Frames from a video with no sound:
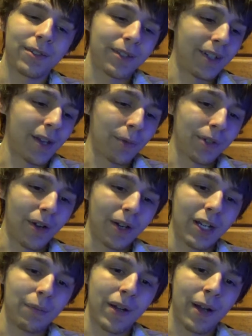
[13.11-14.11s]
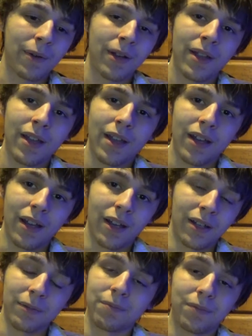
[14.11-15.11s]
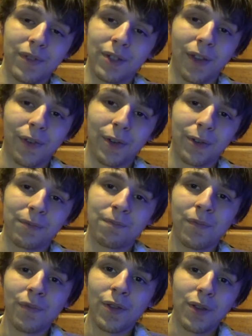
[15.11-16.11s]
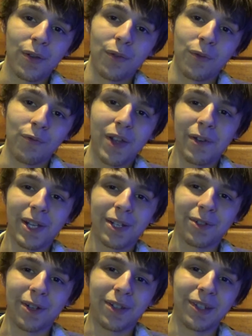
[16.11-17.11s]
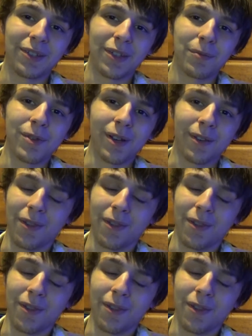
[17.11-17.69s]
Today we're talking about another very interesting subject.